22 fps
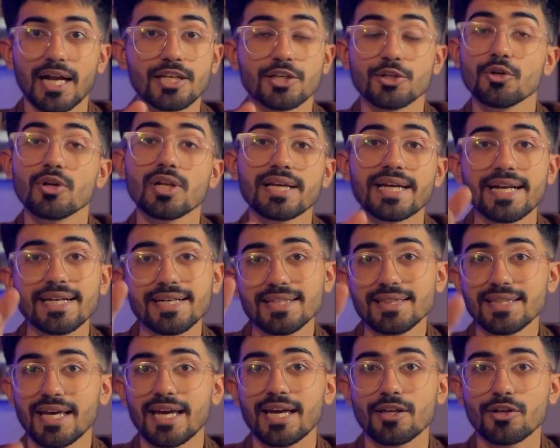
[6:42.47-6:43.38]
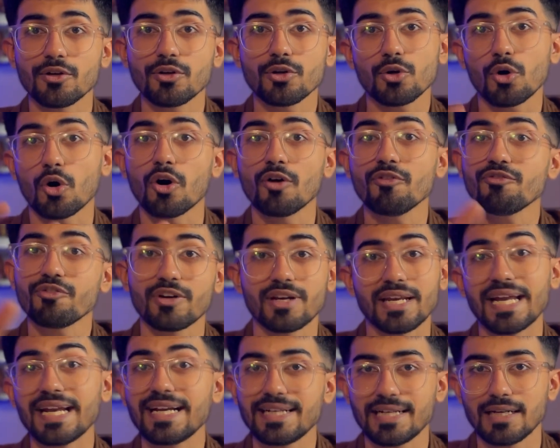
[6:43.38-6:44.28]
and you'll get an error of
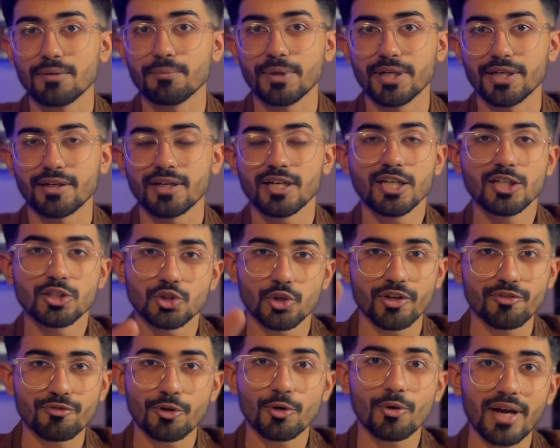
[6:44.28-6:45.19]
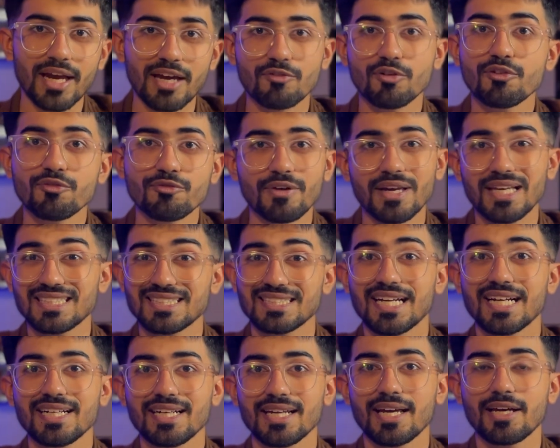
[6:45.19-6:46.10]
rate limit. So if you ever face
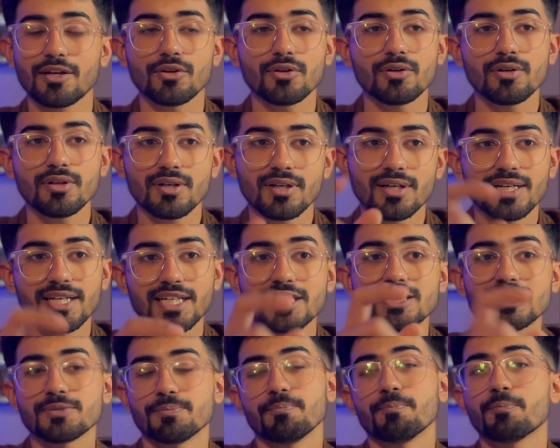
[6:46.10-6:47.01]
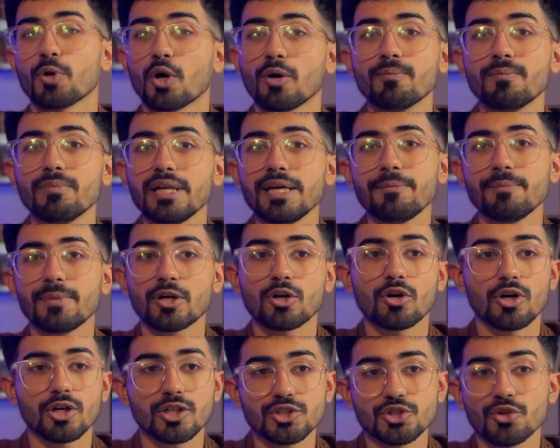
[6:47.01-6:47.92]
that error, it's probably
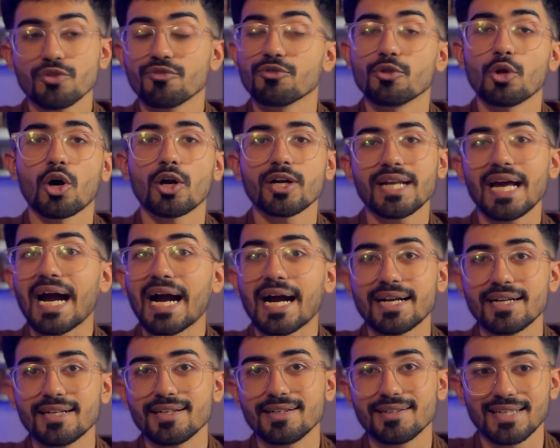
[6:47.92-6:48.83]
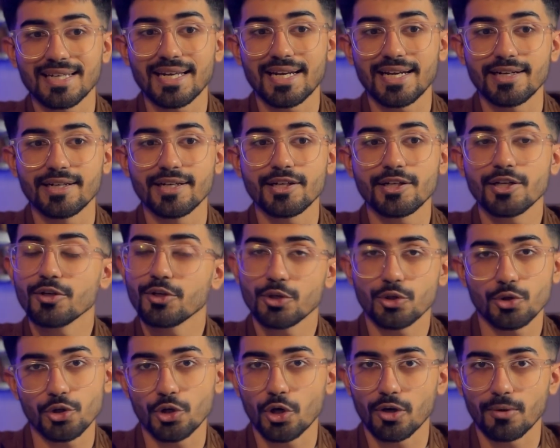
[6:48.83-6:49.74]
because you've not added credit
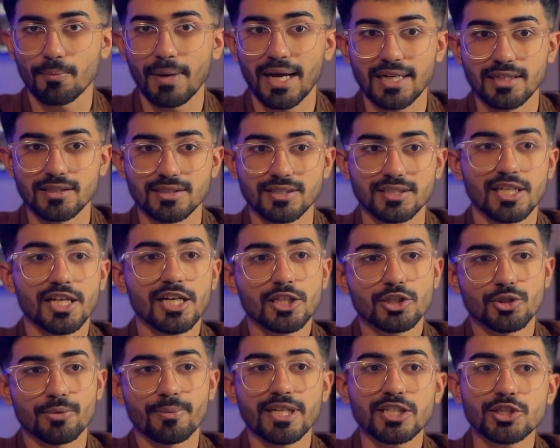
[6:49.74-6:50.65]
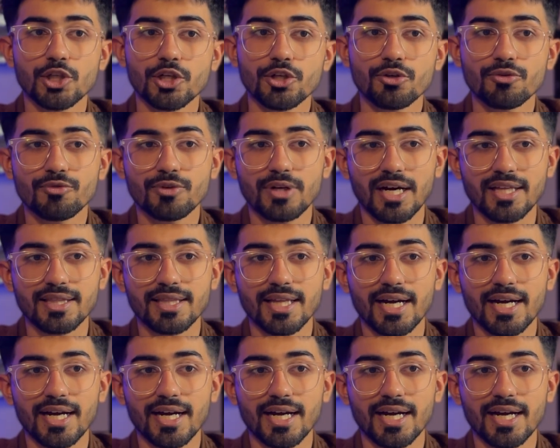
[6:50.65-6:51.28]
to your balance. So make sure you've done